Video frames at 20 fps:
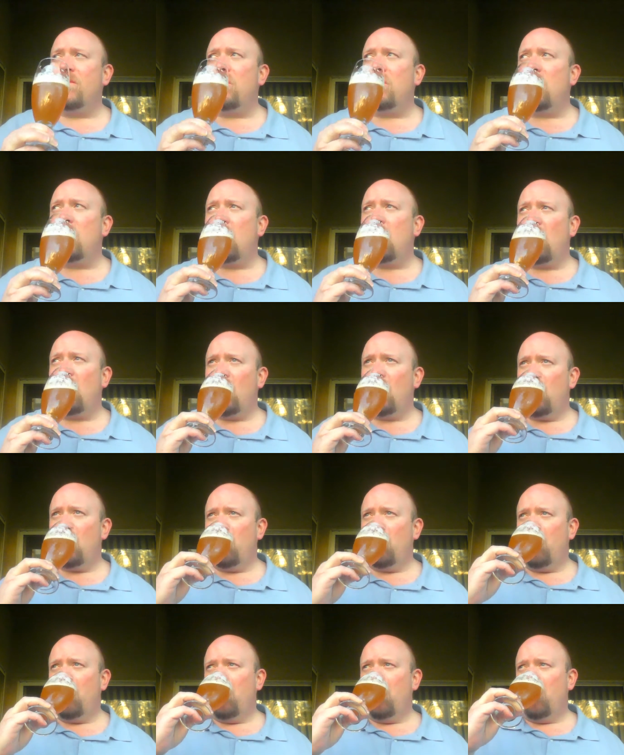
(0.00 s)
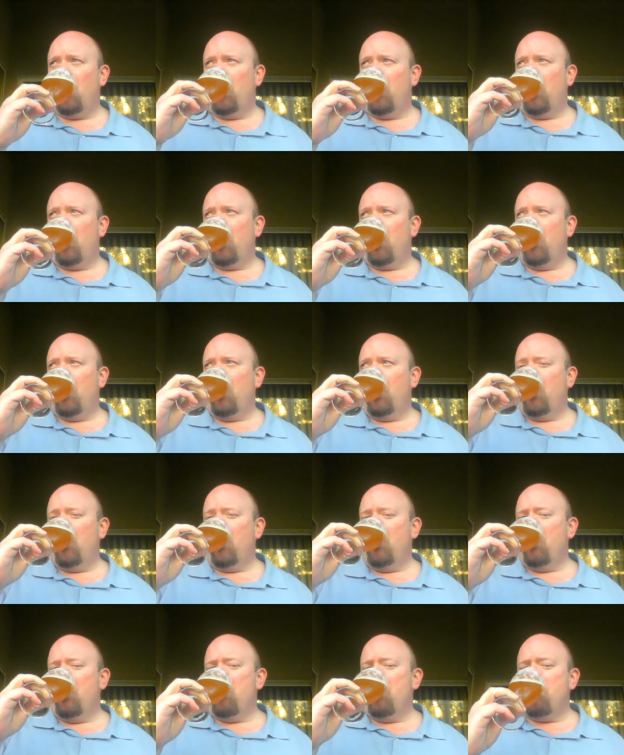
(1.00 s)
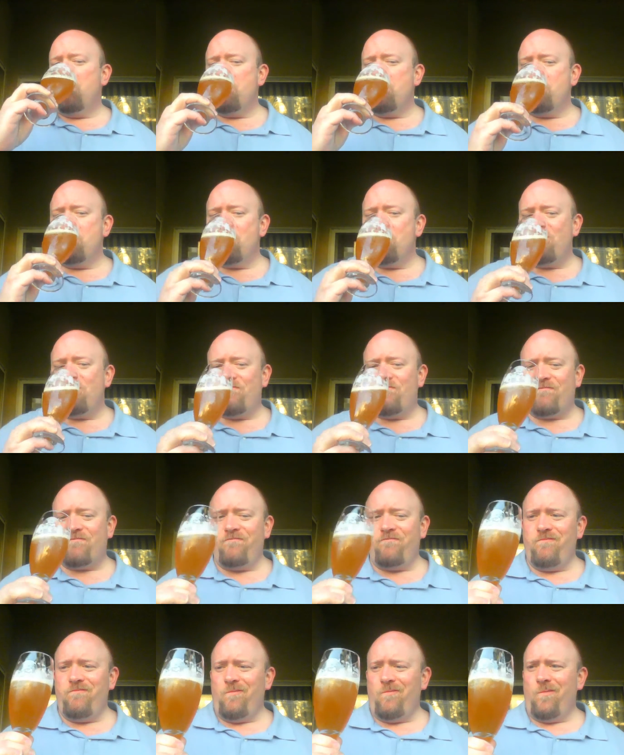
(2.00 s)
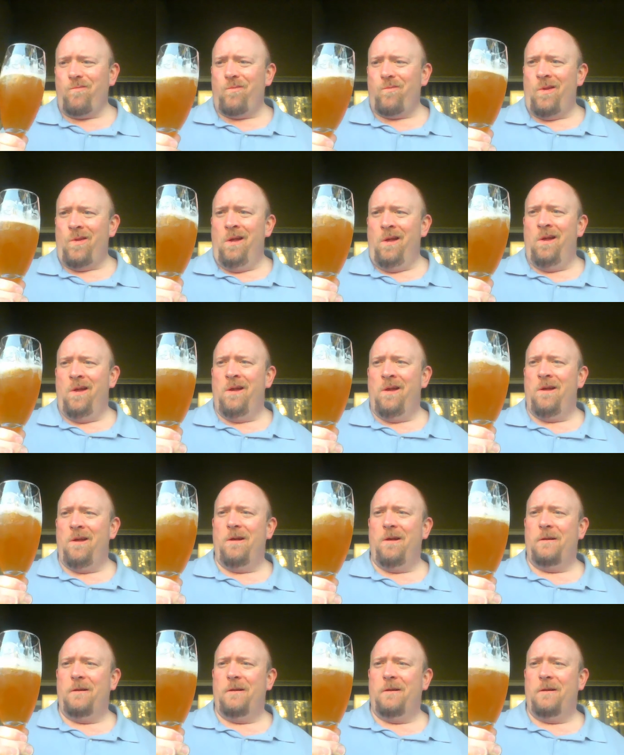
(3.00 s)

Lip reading: Nobody speaks.